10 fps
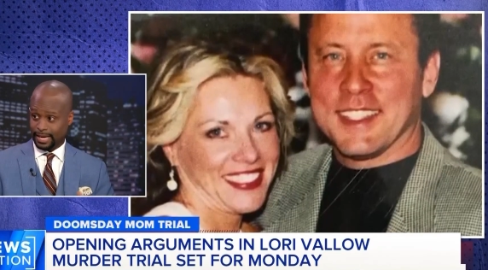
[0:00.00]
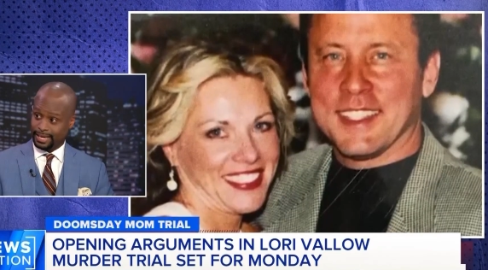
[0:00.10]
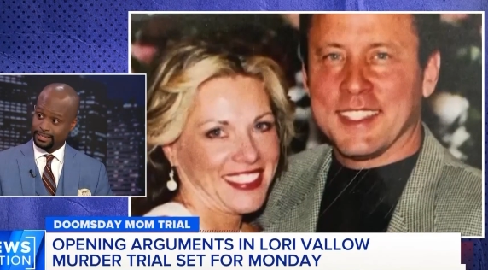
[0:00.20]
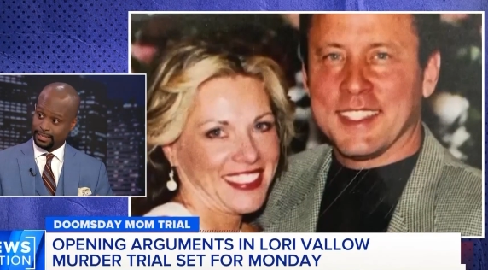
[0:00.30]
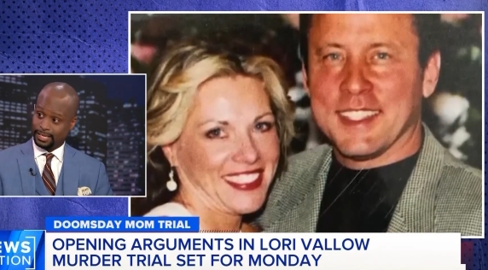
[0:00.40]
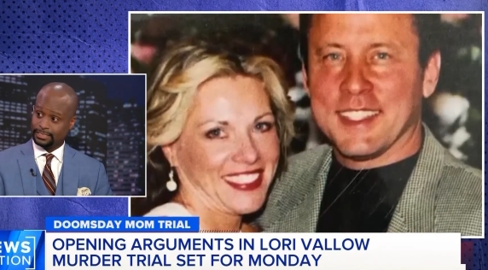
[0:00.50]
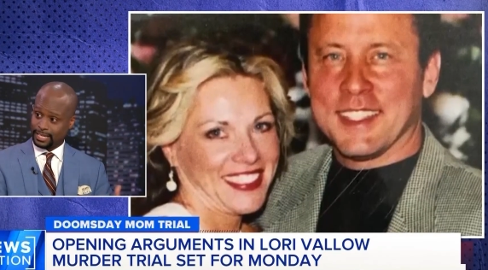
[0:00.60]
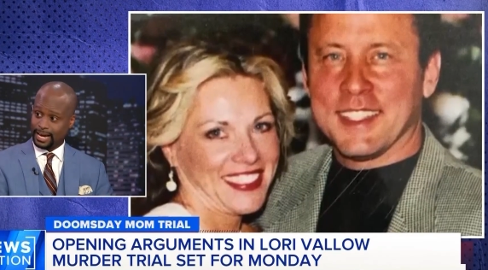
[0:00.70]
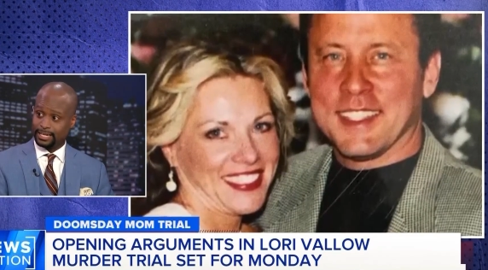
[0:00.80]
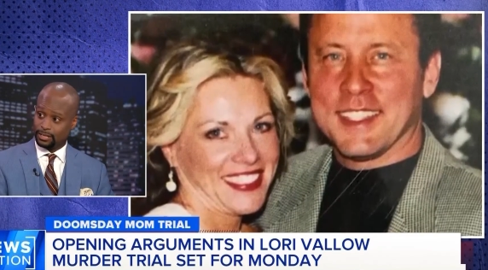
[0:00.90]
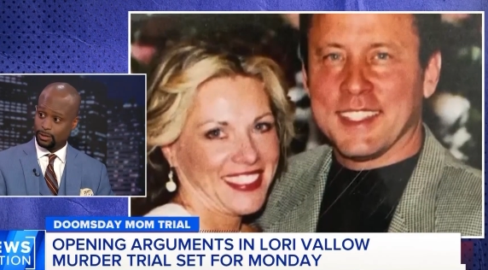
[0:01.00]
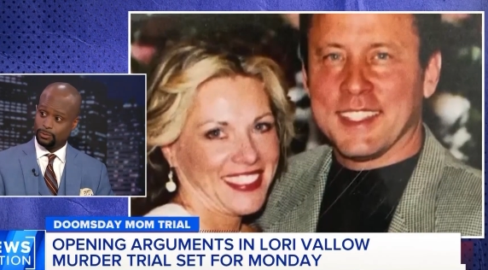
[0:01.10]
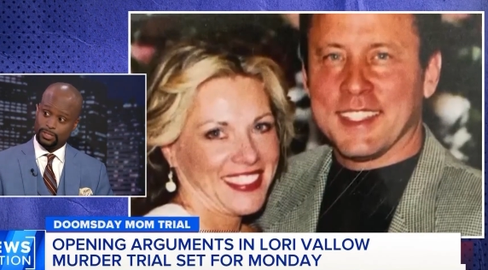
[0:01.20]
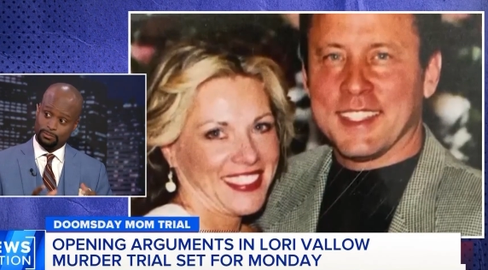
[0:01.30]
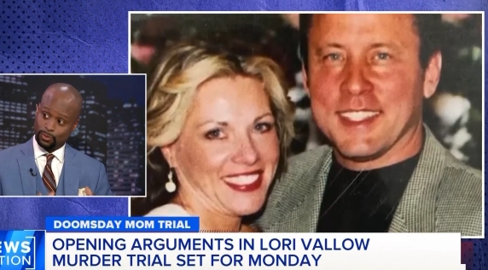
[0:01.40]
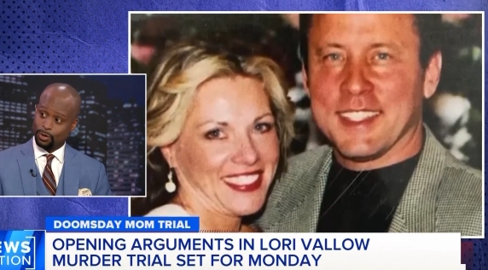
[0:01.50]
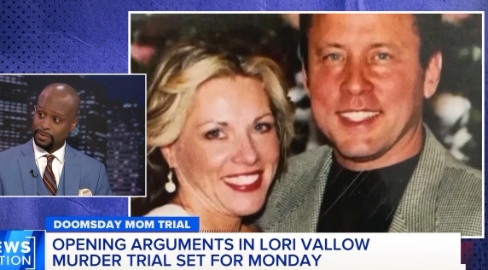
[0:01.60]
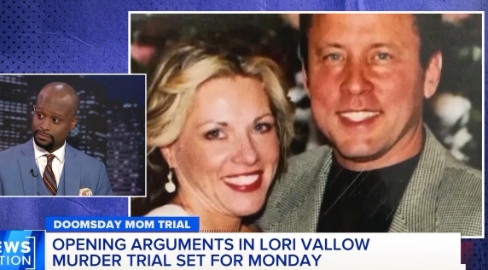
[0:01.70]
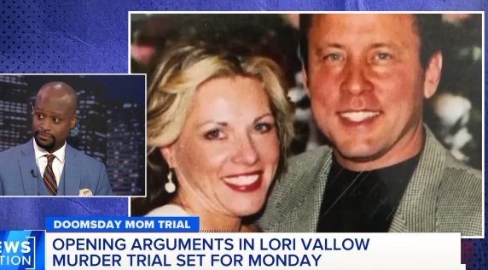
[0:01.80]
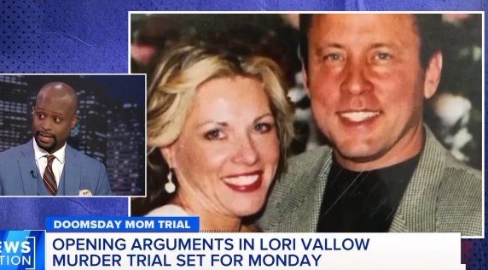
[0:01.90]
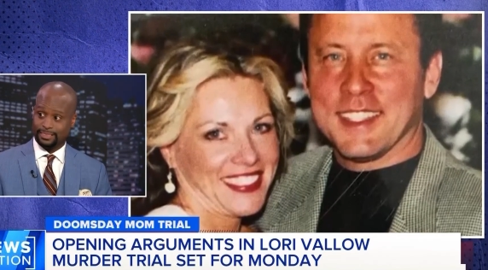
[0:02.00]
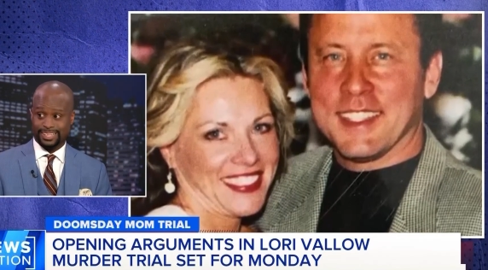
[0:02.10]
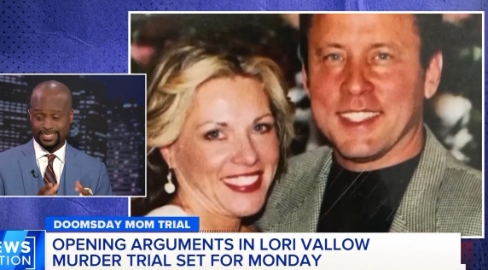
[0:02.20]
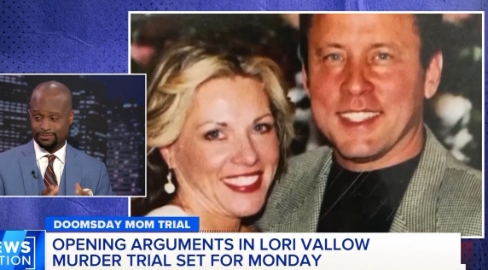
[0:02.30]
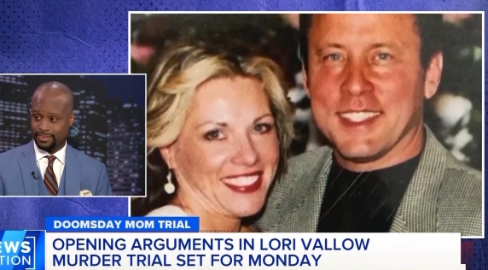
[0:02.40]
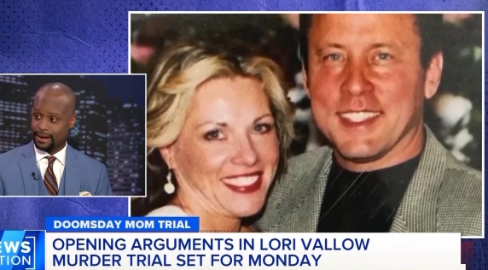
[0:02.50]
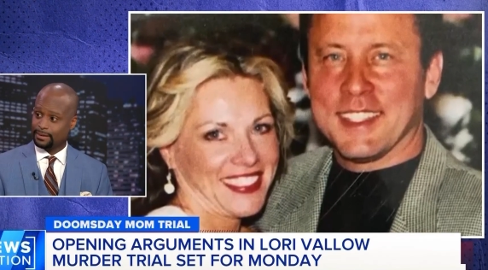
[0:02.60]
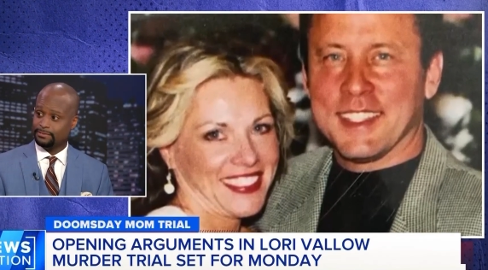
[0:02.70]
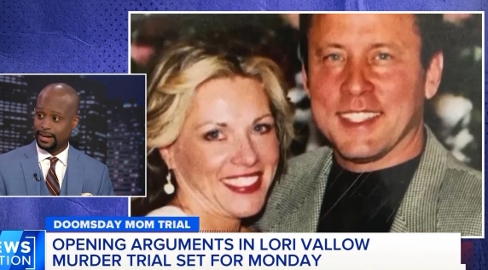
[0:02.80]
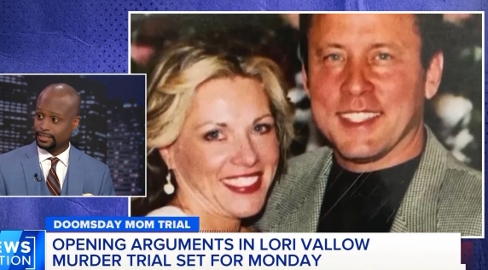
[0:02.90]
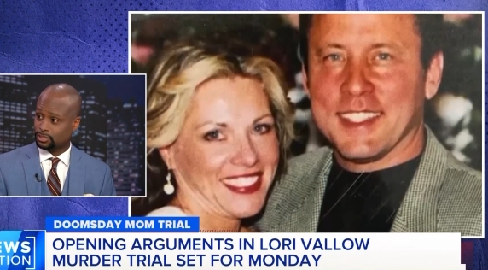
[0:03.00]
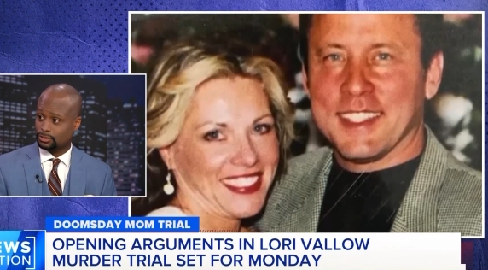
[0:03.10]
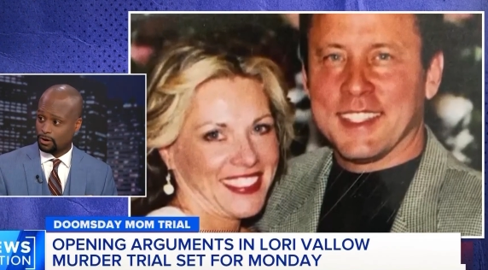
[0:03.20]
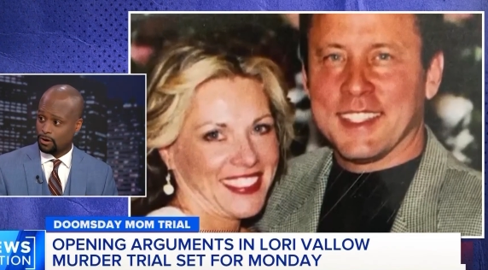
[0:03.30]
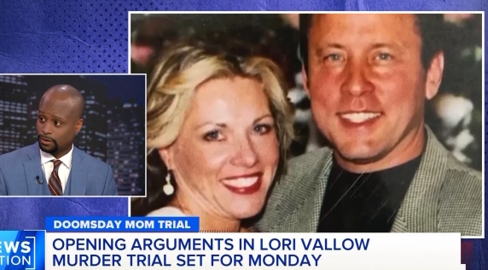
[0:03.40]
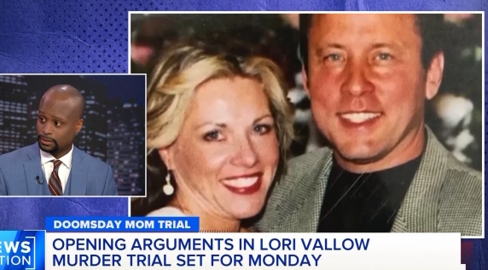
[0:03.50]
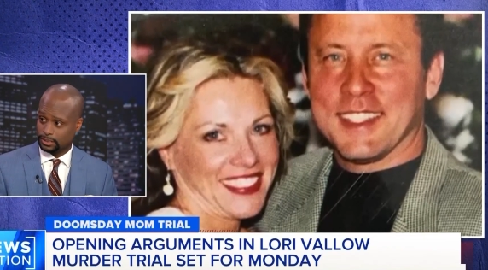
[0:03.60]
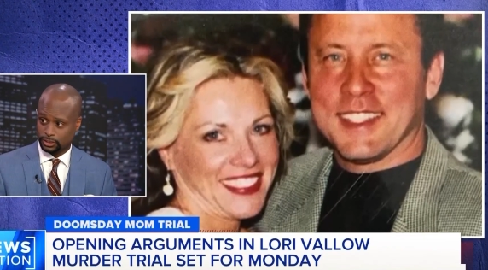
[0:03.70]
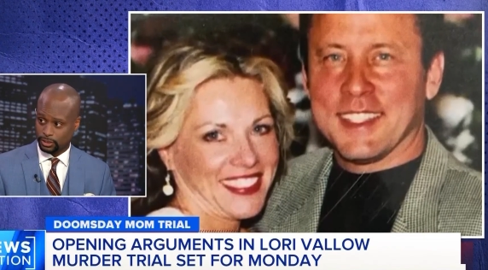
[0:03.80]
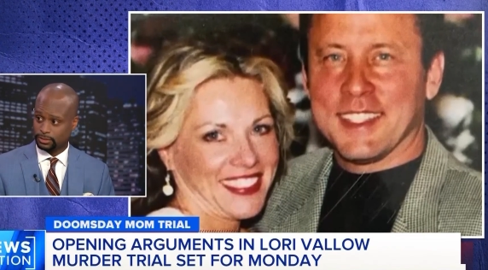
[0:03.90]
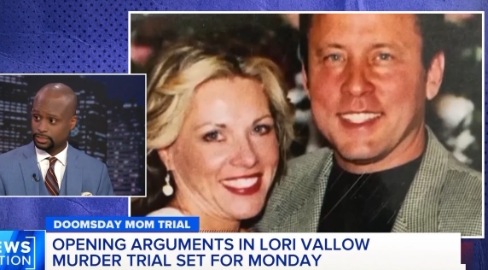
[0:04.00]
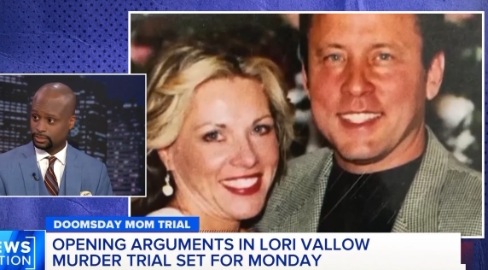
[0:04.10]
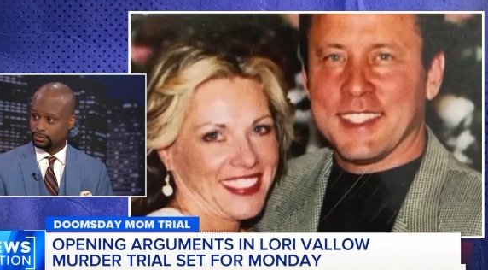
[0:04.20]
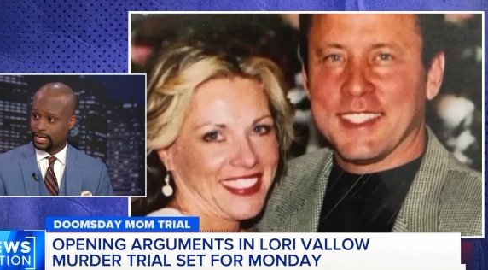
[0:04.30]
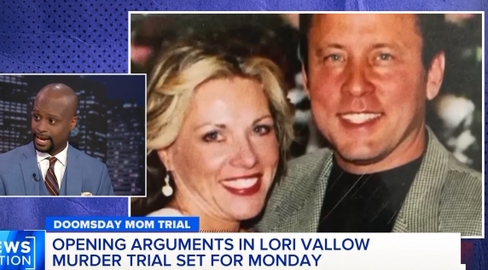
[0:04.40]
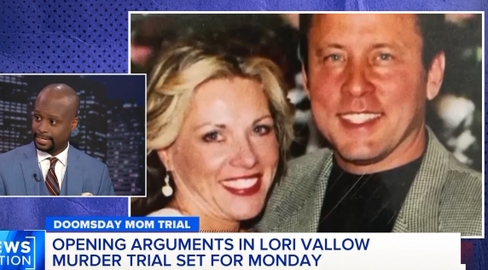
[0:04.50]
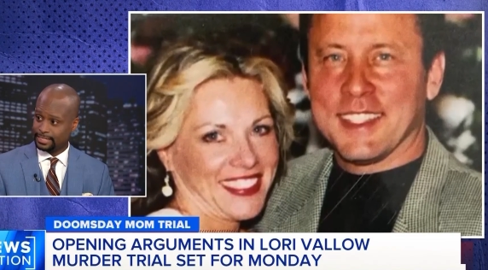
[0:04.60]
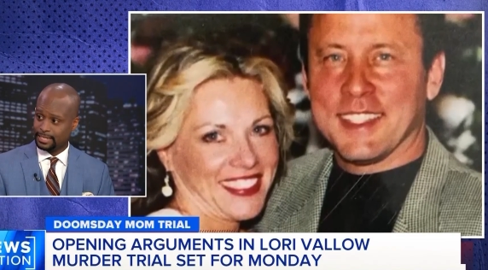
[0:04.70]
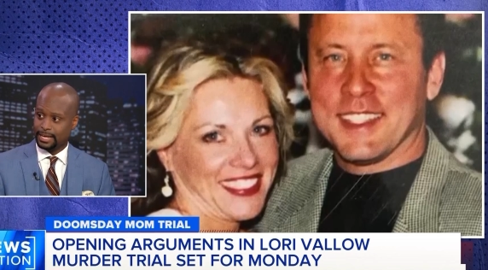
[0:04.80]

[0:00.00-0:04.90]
Speaker 1: in East Idaho, the Mormon faith is very, very strong. The church is united.